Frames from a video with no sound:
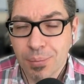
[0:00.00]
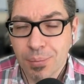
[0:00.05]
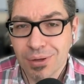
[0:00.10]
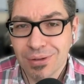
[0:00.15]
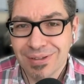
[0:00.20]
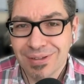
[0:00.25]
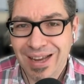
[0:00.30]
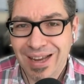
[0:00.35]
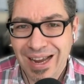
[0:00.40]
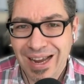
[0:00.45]

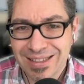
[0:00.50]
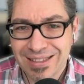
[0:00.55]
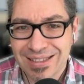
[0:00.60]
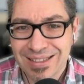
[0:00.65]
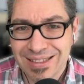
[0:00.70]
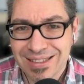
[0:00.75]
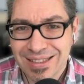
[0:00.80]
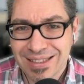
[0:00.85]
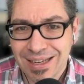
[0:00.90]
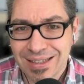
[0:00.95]
but I
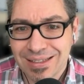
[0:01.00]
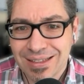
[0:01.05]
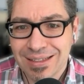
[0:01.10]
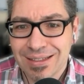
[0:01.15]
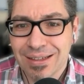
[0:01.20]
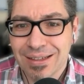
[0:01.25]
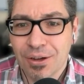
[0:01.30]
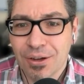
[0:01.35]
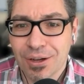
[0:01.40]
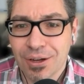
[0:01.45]

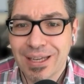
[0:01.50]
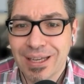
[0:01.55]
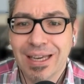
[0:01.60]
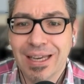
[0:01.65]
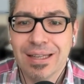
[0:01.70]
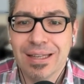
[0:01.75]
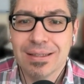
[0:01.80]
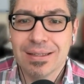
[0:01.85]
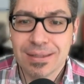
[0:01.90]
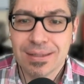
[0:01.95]
decided
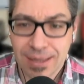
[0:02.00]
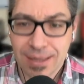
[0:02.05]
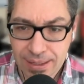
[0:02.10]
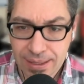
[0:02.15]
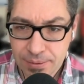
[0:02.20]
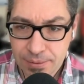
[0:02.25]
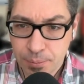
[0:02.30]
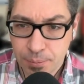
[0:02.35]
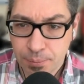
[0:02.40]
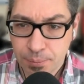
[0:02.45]
against
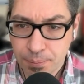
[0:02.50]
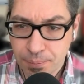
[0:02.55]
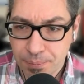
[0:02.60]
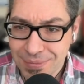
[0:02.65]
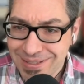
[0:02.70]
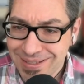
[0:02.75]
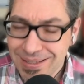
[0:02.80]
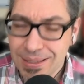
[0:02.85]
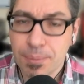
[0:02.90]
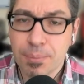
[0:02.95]
that
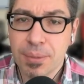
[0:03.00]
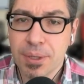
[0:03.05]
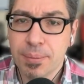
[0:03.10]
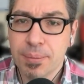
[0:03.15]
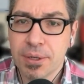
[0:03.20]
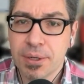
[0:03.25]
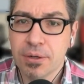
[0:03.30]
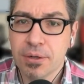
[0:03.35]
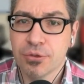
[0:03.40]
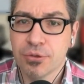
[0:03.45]
simply
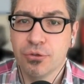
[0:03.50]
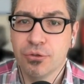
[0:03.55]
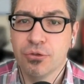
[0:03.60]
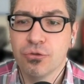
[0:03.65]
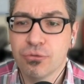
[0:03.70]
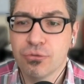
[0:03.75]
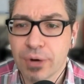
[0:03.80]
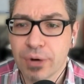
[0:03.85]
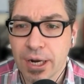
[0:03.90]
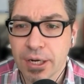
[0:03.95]
because the
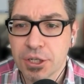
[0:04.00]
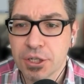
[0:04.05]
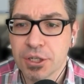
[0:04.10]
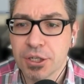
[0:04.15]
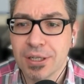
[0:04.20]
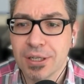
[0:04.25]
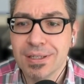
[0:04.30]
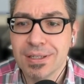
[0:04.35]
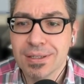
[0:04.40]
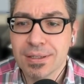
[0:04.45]
trash
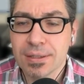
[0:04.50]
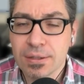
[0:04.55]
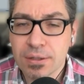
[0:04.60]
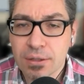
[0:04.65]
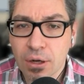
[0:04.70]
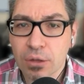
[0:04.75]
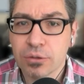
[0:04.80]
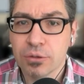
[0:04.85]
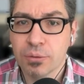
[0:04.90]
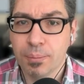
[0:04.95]
is
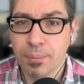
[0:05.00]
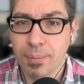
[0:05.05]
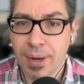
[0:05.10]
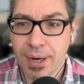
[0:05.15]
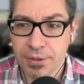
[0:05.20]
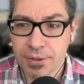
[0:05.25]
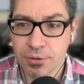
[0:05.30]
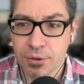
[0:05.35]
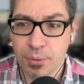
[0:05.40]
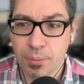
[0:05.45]
not
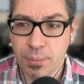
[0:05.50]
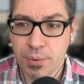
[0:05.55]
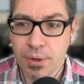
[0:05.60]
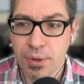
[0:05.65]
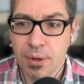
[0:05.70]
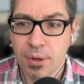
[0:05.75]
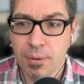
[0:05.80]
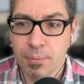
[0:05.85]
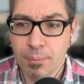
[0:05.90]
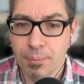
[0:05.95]
backed up
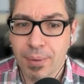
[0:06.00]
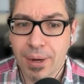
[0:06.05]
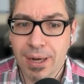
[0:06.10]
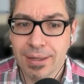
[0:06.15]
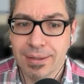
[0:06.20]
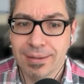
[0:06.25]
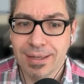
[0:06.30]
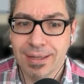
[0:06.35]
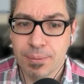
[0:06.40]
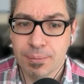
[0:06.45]

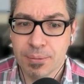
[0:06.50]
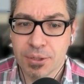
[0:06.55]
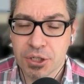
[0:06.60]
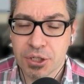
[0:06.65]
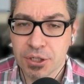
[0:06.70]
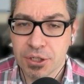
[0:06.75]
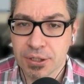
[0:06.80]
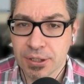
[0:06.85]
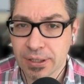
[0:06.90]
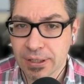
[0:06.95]
by Time Machine.